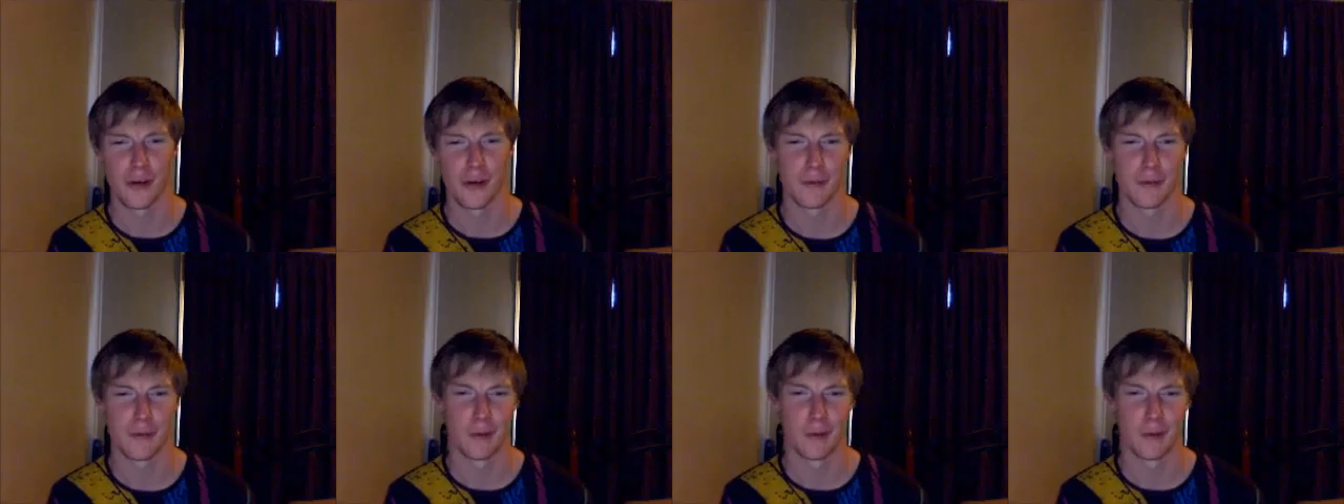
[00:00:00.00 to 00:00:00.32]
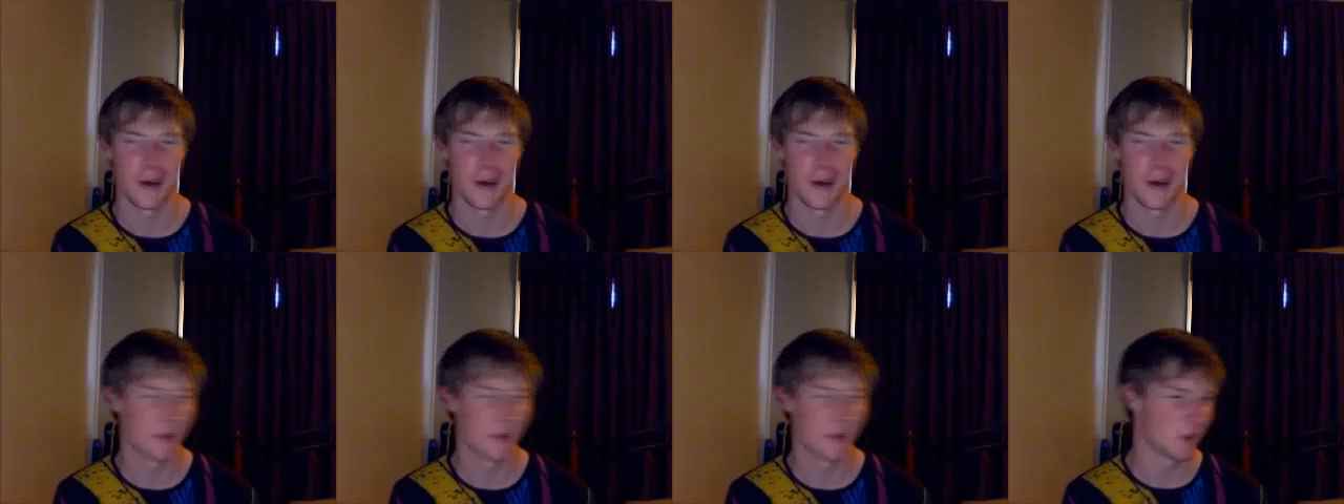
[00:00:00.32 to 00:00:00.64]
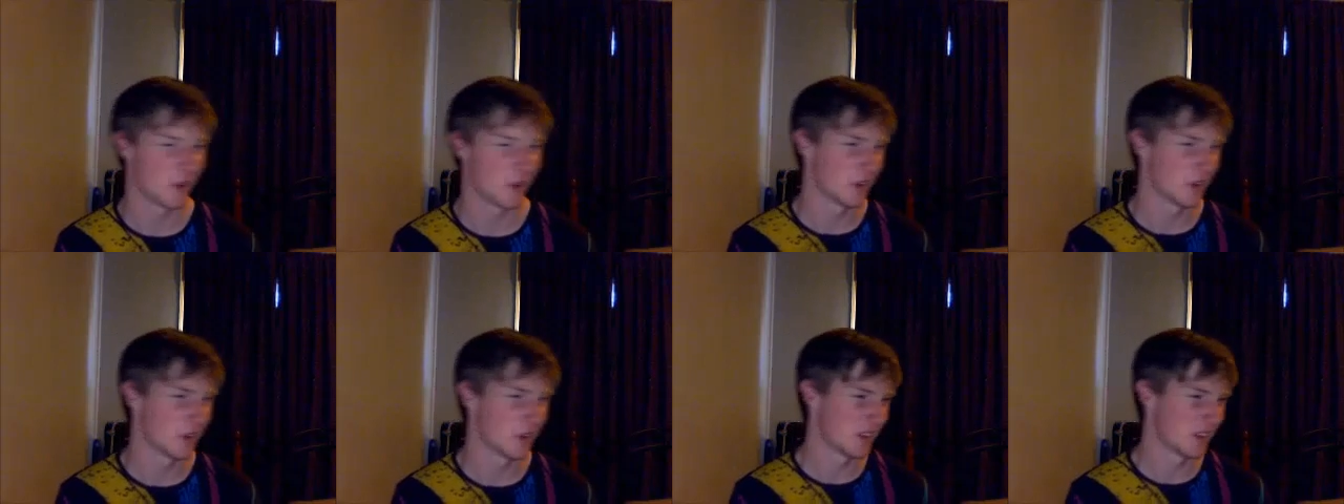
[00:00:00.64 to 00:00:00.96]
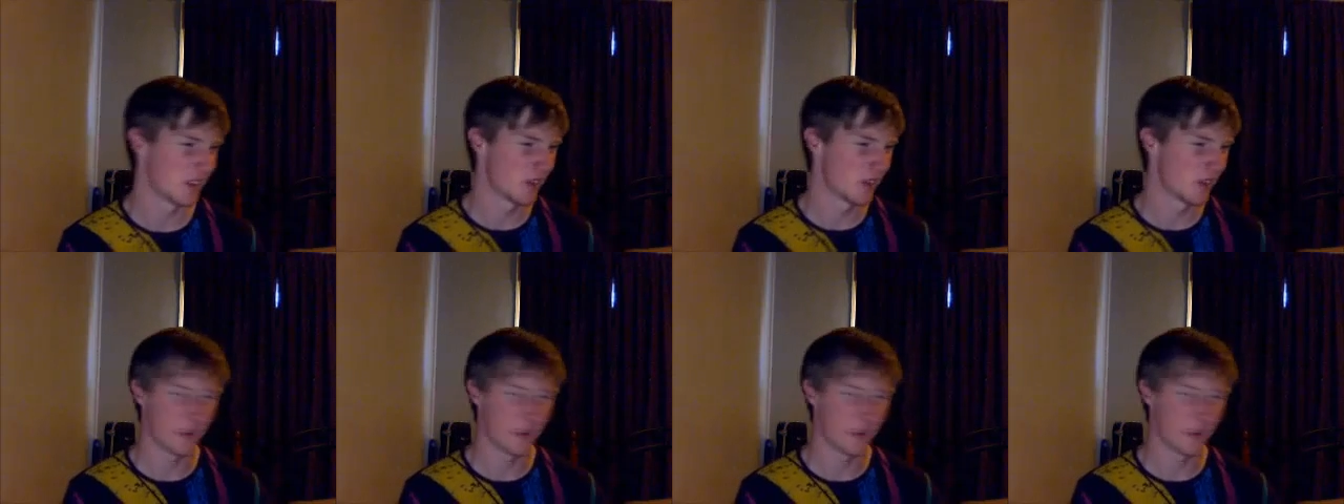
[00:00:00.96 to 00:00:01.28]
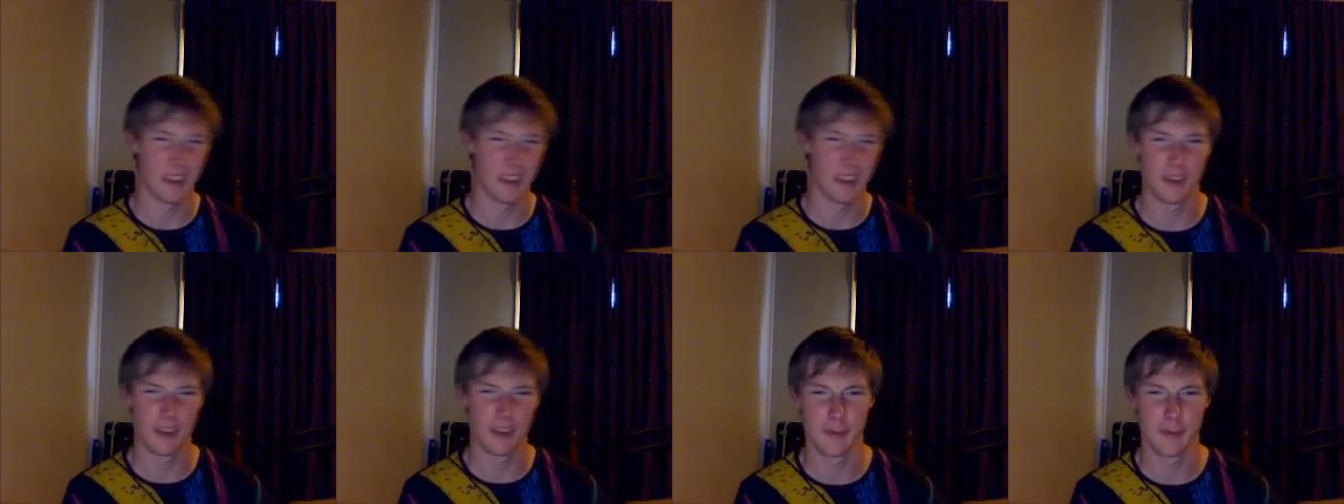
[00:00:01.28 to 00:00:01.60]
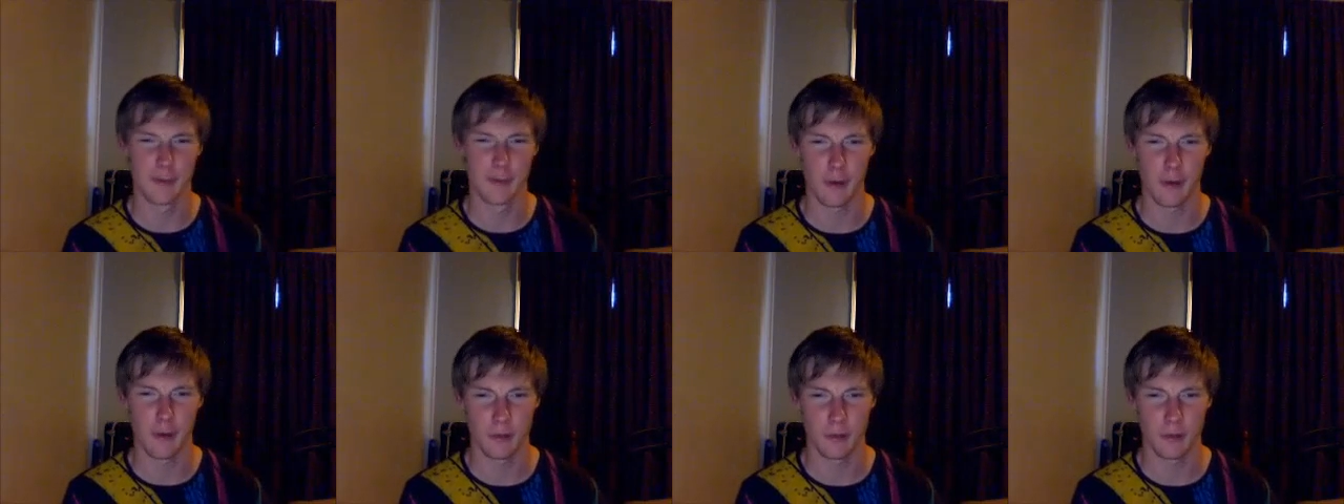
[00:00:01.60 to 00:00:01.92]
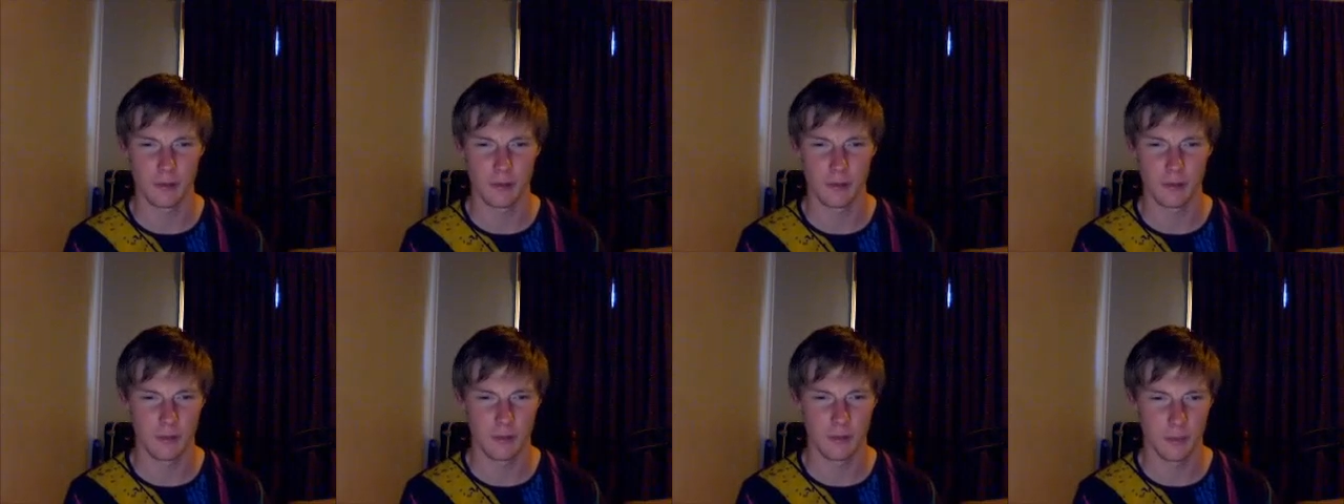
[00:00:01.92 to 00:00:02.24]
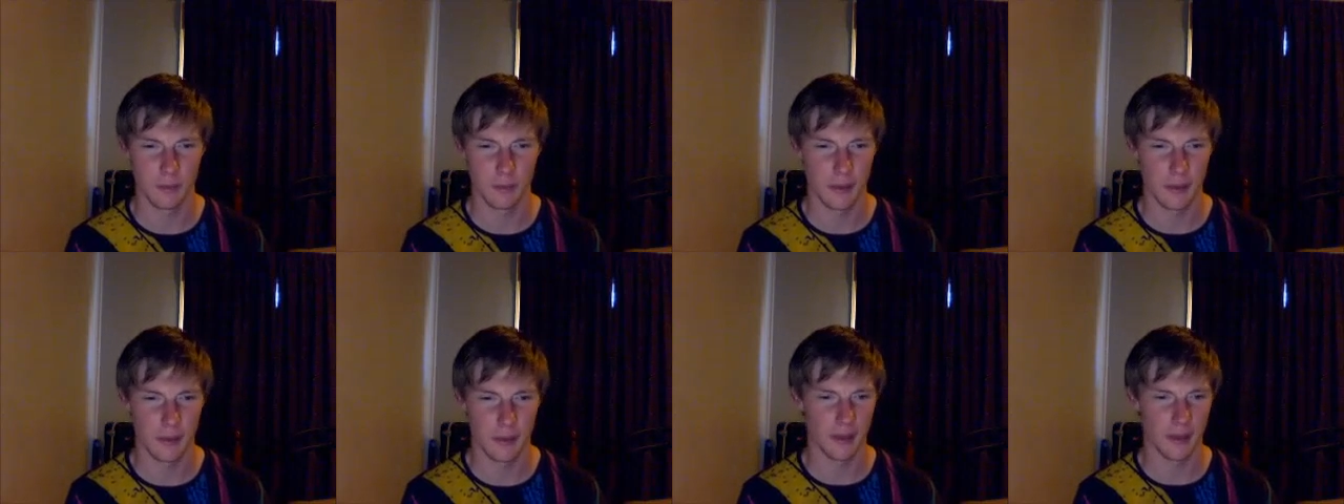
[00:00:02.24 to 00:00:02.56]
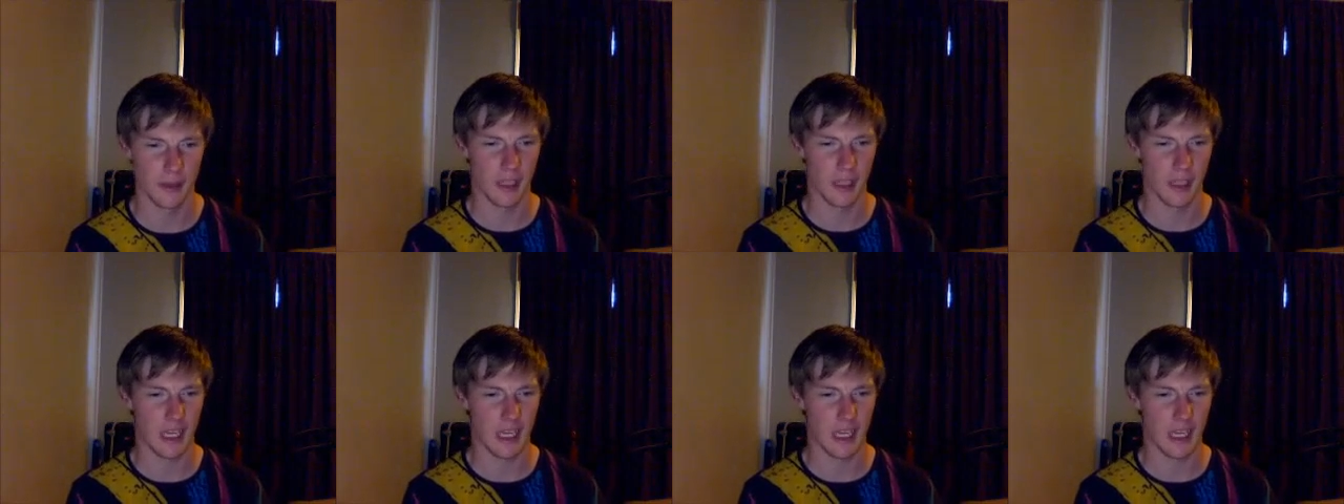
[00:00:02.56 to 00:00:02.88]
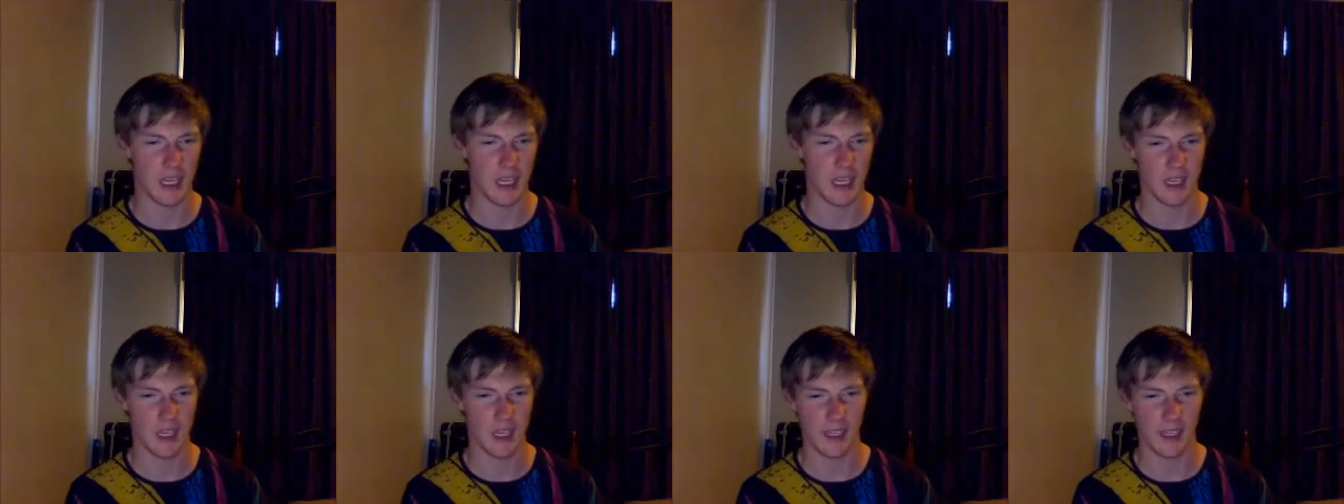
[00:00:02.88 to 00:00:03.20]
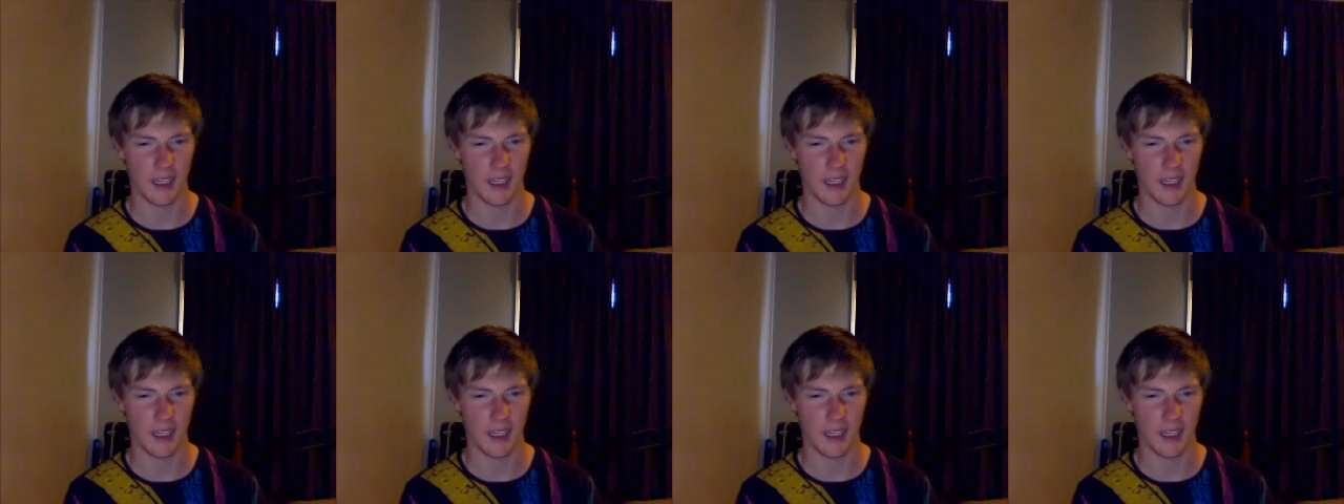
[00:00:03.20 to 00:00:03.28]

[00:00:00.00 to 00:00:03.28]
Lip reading: feel sorry for Rey because it's not his fault, but